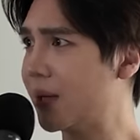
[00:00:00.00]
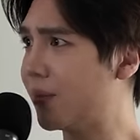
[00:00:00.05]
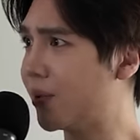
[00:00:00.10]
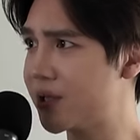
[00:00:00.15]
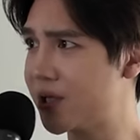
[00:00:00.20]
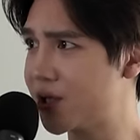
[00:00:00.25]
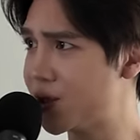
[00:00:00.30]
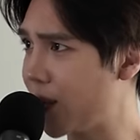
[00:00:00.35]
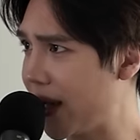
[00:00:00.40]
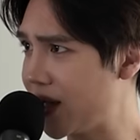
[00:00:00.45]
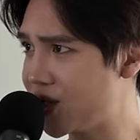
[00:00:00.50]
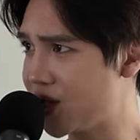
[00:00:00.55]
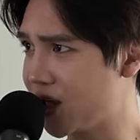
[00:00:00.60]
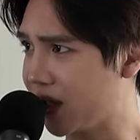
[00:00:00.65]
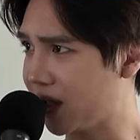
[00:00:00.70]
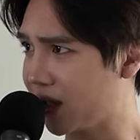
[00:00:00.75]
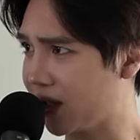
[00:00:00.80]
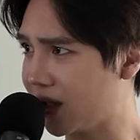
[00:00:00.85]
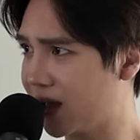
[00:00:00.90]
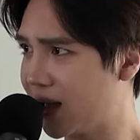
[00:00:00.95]
Similar
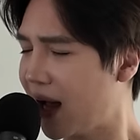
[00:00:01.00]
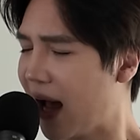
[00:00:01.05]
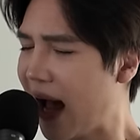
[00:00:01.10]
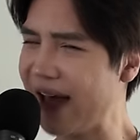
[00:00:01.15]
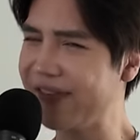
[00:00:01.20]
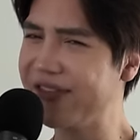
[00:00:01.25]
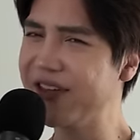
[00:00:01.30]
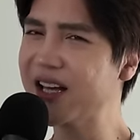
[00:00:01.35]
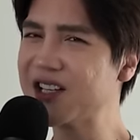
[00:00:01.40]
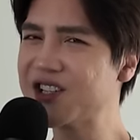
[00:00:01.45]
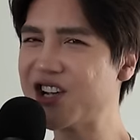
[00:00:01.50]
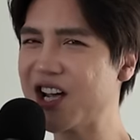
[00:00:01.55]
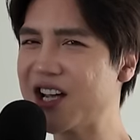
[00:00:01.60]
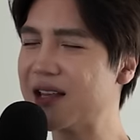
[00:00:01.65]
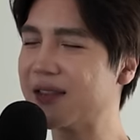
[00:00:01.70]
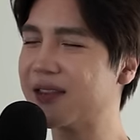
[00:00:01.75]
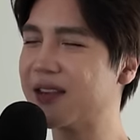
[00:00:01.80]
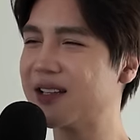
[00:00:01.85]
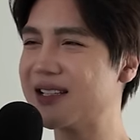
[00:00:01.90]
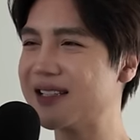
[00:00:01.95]
situation. I think it
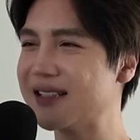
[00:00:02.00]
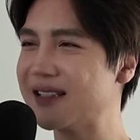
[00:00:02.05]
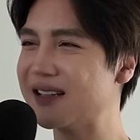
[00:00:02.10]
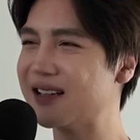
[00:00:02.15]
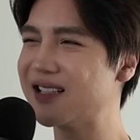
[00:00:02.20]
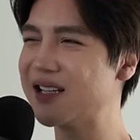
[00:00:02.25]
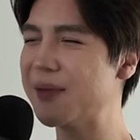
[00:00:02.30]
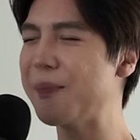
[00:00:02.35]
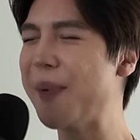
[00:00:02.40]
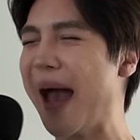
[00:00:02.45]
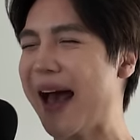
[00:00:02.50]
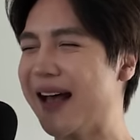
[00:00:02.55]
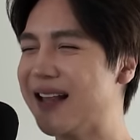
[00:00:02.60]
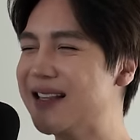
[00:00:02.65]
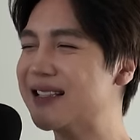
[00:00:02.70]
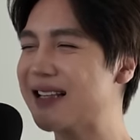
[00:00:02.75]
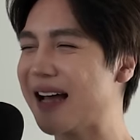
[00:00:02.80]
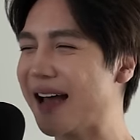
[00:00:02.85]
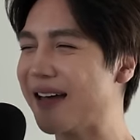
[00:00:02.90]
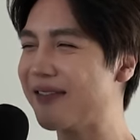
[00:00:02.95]
changed. This it
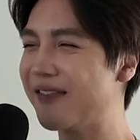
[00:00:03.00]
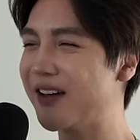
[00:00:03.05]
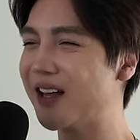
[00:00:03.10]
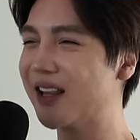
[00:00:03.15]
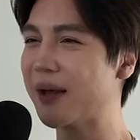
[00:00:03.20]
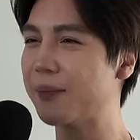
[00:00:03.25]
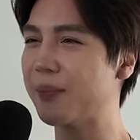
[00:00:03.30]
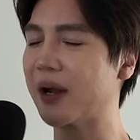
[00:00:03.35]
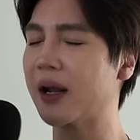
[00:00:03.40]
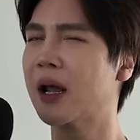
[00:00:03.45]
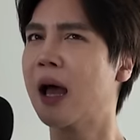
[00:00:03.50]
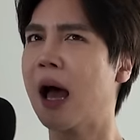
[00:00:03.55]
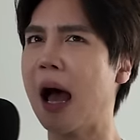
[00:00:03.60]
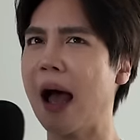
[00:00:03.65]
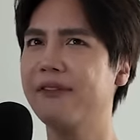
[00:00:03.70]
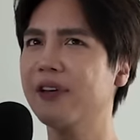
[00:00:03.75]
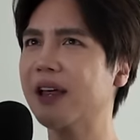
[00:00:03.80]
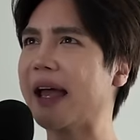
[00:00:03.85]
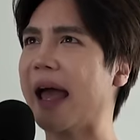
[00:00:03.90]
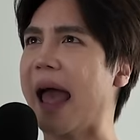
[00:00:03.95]
depends. I feel like, but
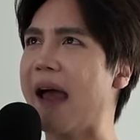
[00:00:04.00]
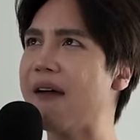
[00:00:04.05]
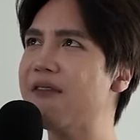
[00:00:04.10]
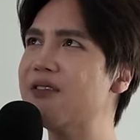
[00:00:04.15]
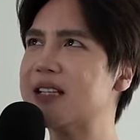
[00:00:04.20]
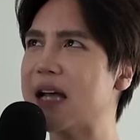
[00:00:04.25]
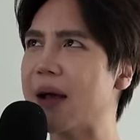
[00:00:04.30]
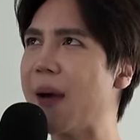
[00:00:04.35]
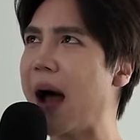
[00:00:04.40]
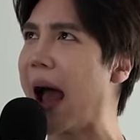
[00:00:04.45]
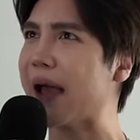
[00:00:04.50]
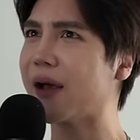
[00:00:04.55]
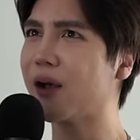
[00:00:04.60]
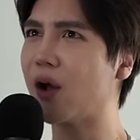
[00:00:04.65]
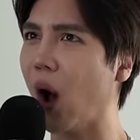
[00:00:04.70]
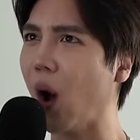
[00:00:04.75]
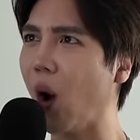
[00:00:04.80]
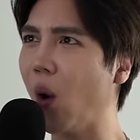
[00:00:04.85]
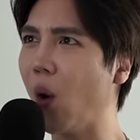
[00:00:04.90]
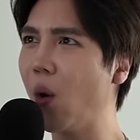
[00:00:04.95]
I feel like every time I
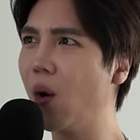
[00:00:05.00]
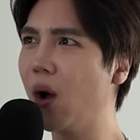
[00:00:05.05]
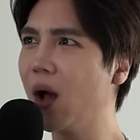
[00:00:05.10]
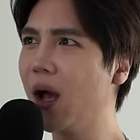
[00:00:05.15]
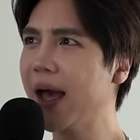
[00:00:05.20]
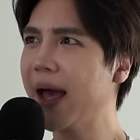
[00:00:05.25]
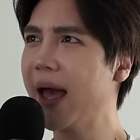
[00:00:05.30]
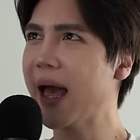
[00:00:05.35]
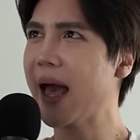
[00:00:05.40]
go,